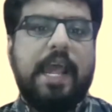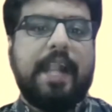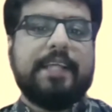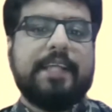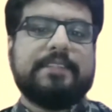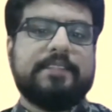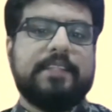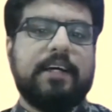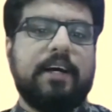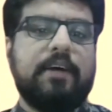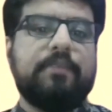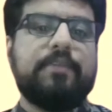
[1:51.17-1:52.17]
and has
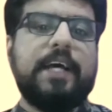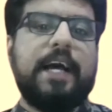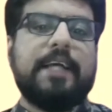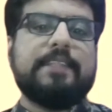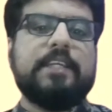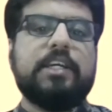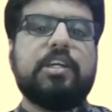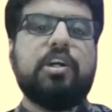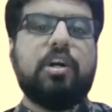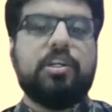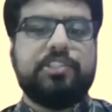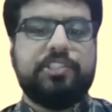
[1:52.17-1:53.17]
served as a
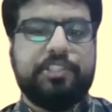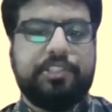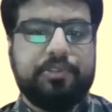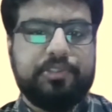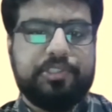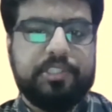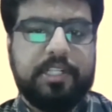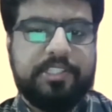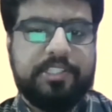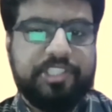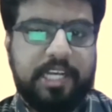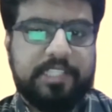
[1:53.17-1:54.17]
constitutional
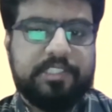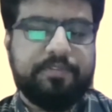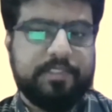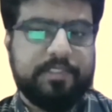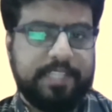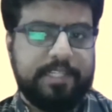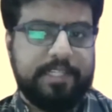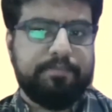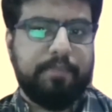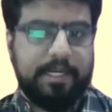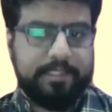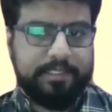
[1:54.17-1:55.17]
judge for St.
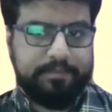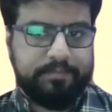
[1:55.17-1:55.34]
Martin.